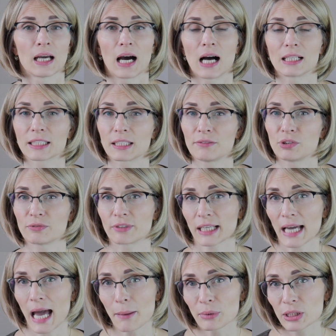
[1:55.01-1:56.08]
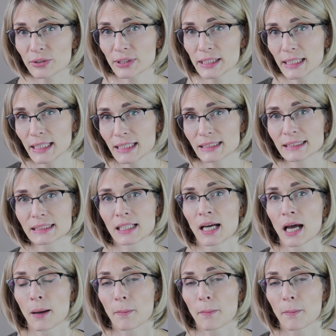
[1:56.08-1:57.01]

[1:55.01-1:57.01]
I'll give you vocabulary lists,